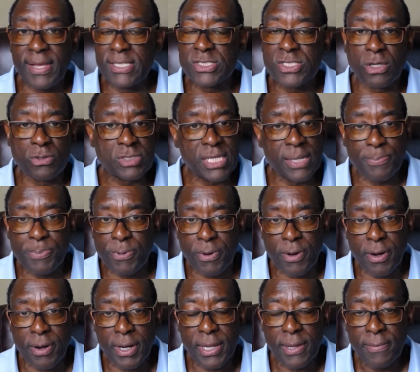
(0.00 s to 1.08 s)
and so
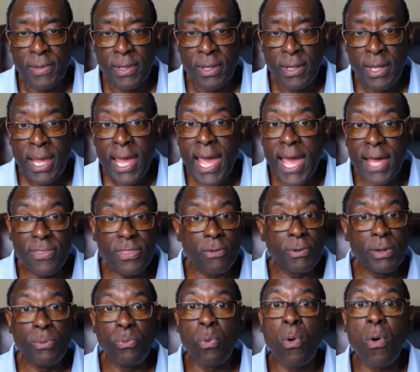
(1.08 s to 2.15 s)
temporary. And the
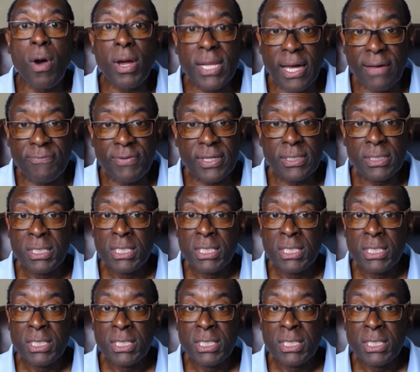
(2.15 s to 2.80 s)
reward of it,